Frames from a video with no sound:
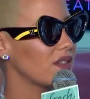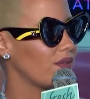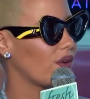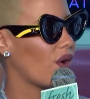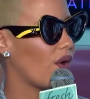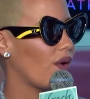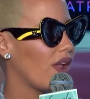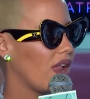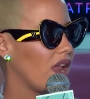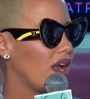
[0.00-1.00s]
difficult.
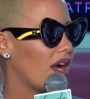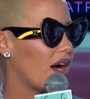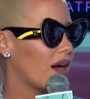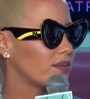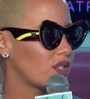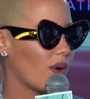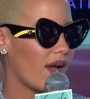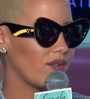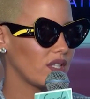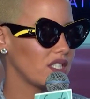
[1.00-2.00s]
Um, so
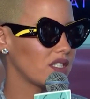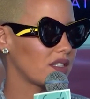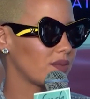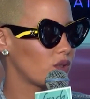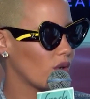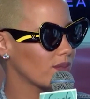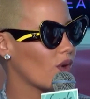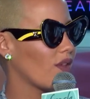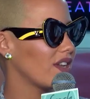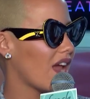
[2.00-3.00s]
I really just absorbed
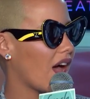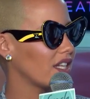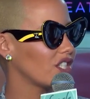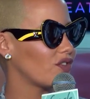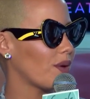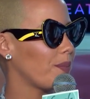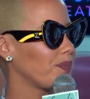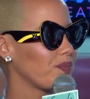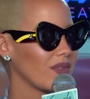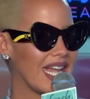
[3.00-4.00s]
all the knowledge from
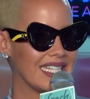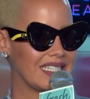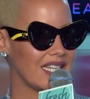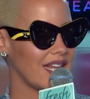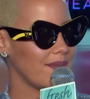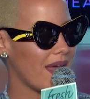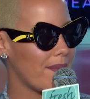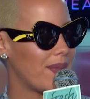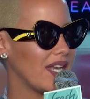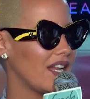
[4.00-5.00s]
his team
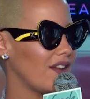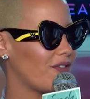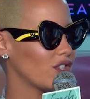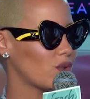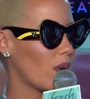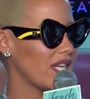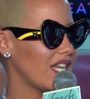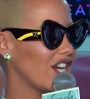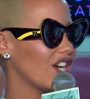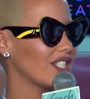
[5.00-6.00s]
that been in it for 20
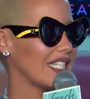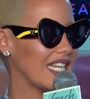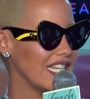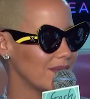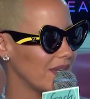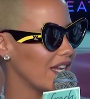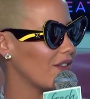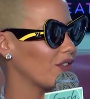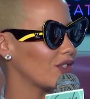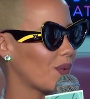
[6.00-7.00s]
years and he's been in
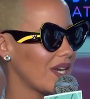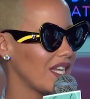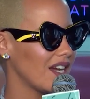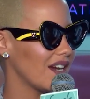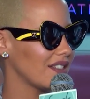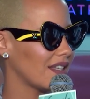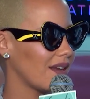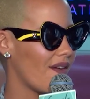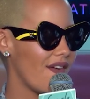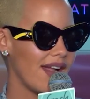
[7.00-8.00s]
it for 20 years
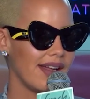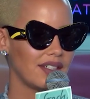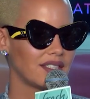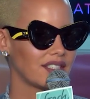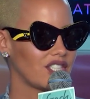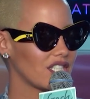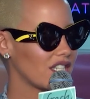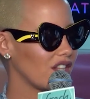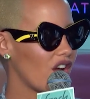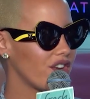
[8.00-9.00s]
and
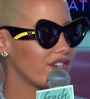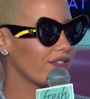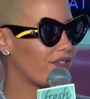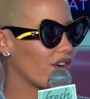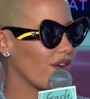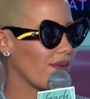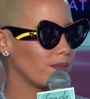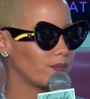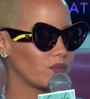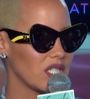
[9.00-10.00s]
just learned for
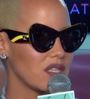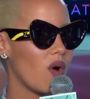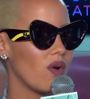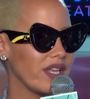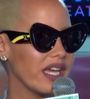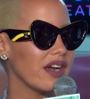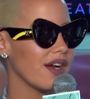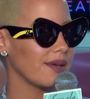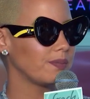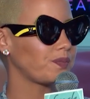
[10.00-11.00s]
this whole
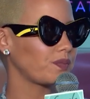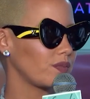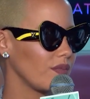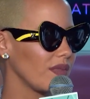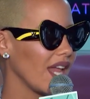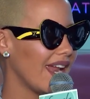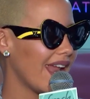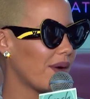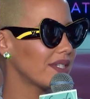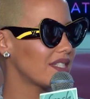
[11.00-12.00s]
year. And
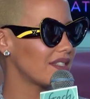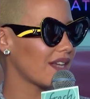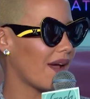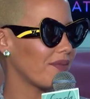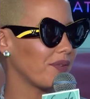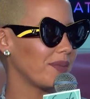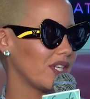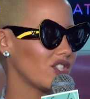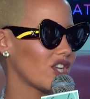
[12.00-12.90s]
now it's time for me to